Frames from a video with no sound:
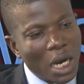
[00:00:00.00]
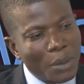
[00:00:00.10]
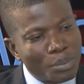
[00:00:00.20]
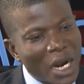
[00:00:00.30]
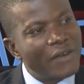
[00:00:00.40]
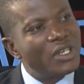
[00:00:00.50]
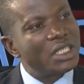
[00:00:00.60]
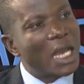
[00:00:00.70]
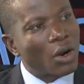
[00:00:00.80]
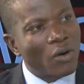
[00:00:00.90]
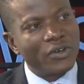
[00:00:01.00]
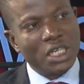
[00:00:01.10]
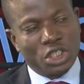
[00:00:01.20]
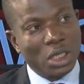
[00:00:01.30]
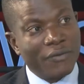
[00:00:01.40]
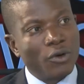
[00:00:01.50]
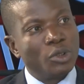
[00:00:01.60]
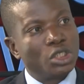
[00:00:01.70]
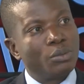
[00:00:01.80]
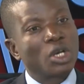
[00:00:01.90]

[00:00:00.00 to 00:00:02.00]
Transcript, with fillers: uh, privacy and confidential information.